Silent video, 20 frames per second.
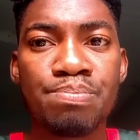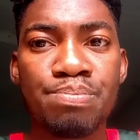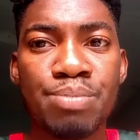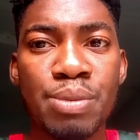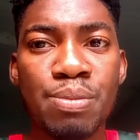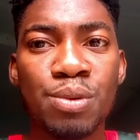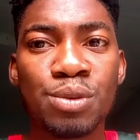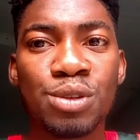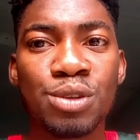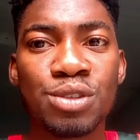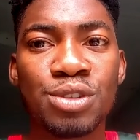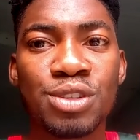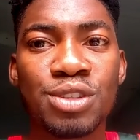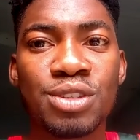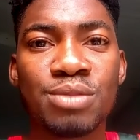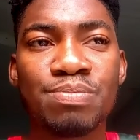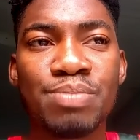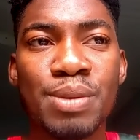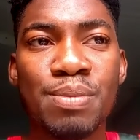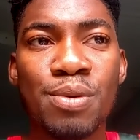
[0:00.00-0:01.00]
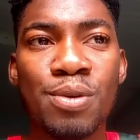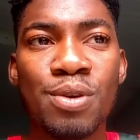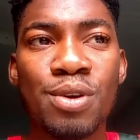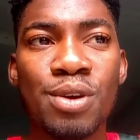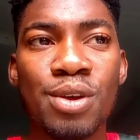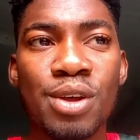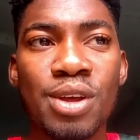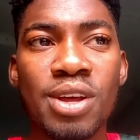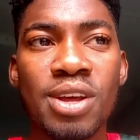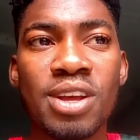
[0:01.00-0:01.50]

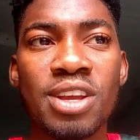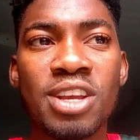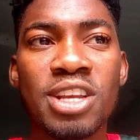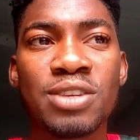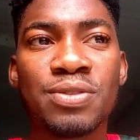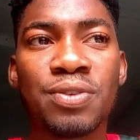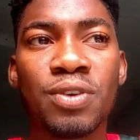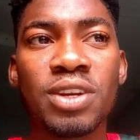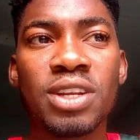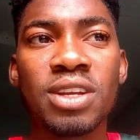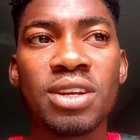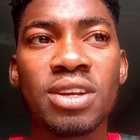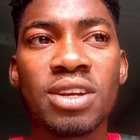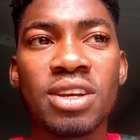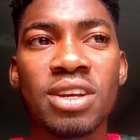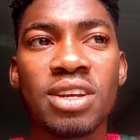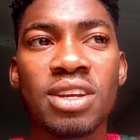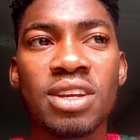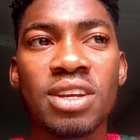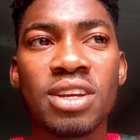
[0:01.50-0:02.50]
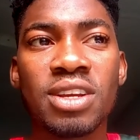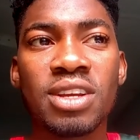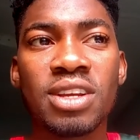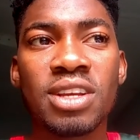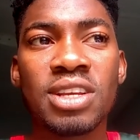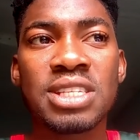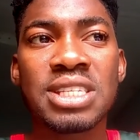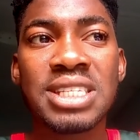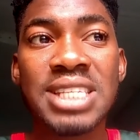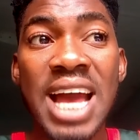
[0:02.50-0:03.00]
It's funny,
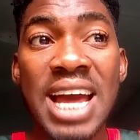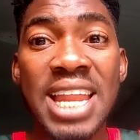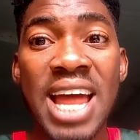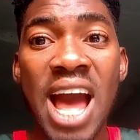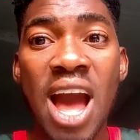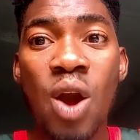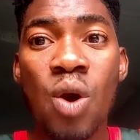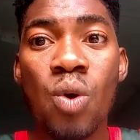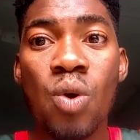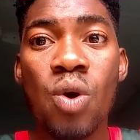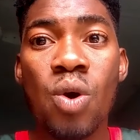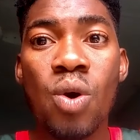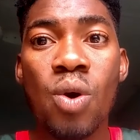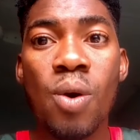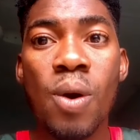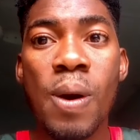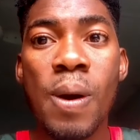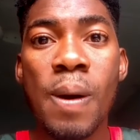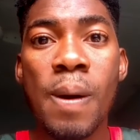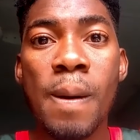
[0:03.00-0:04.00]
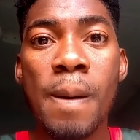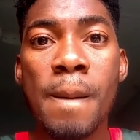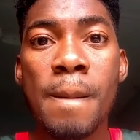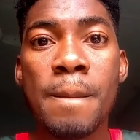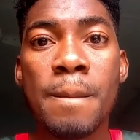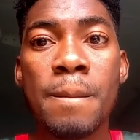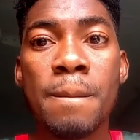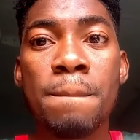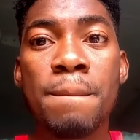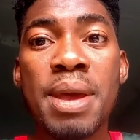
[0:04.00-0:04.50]
it's sad how
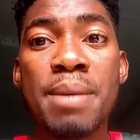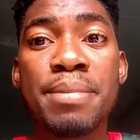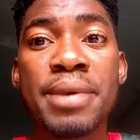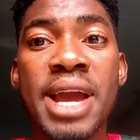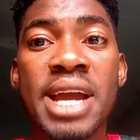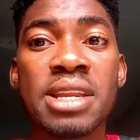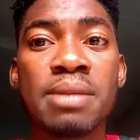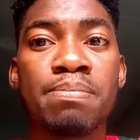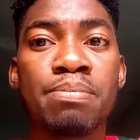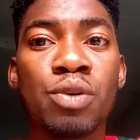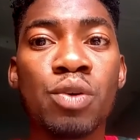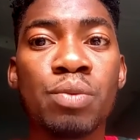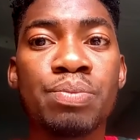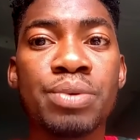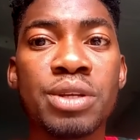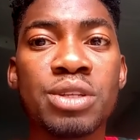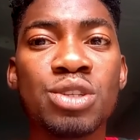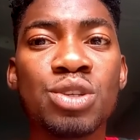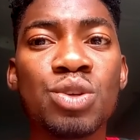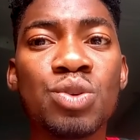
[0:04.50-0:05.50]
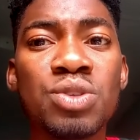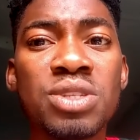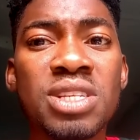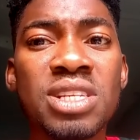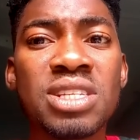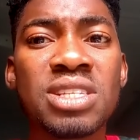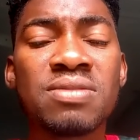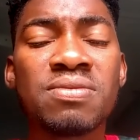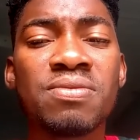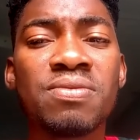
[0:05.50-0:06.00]
men behind the pulpit use
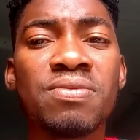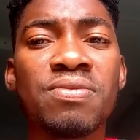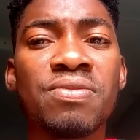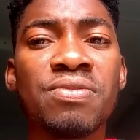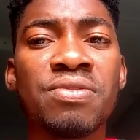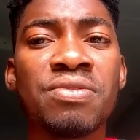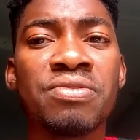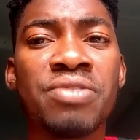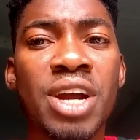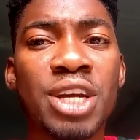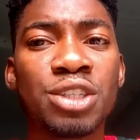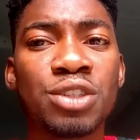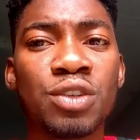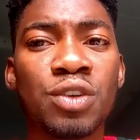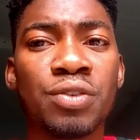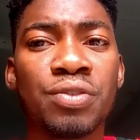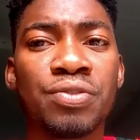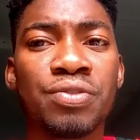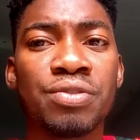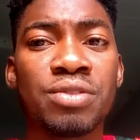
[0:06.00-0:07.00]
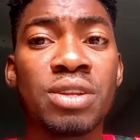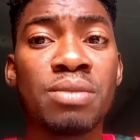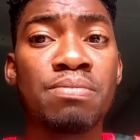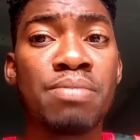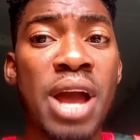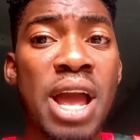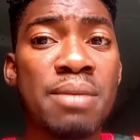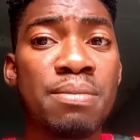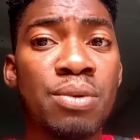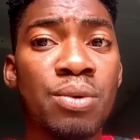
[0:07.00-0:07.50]
this version of the
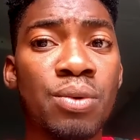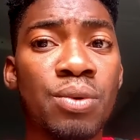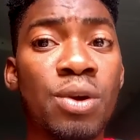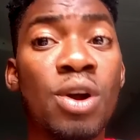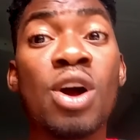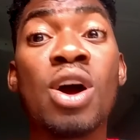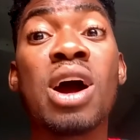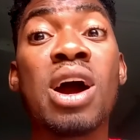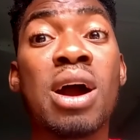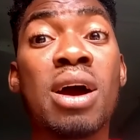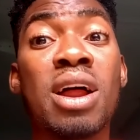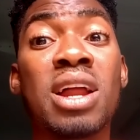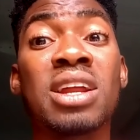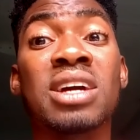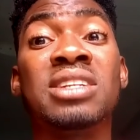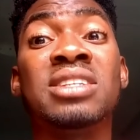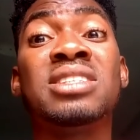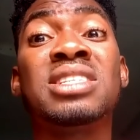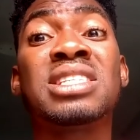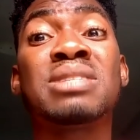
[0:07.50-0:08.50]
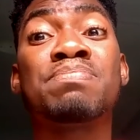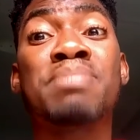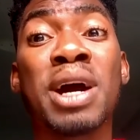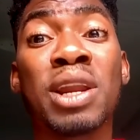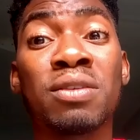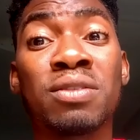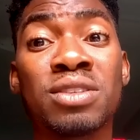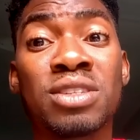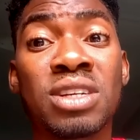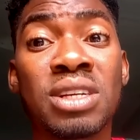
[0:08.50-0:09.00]
Bible, this
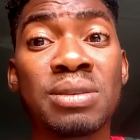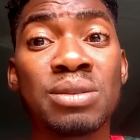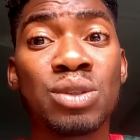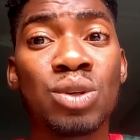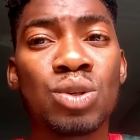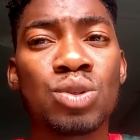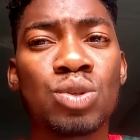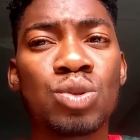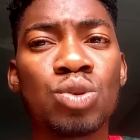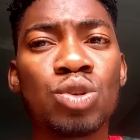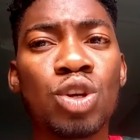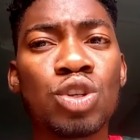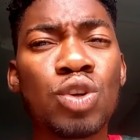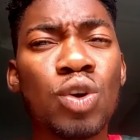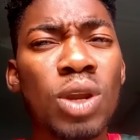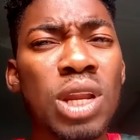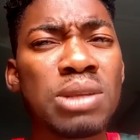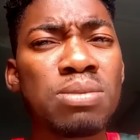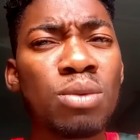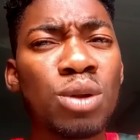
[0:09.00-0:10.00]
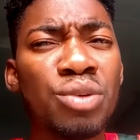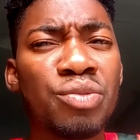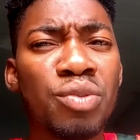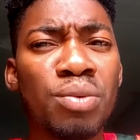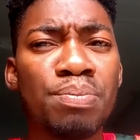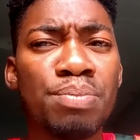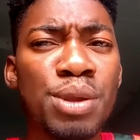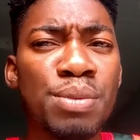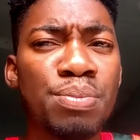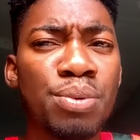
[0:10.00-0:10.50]
part of the scriptures, to just collect money from
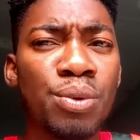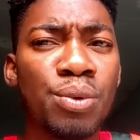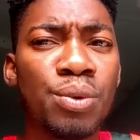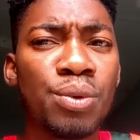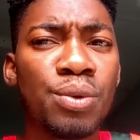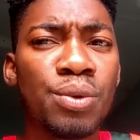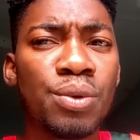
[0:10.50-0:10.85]
people.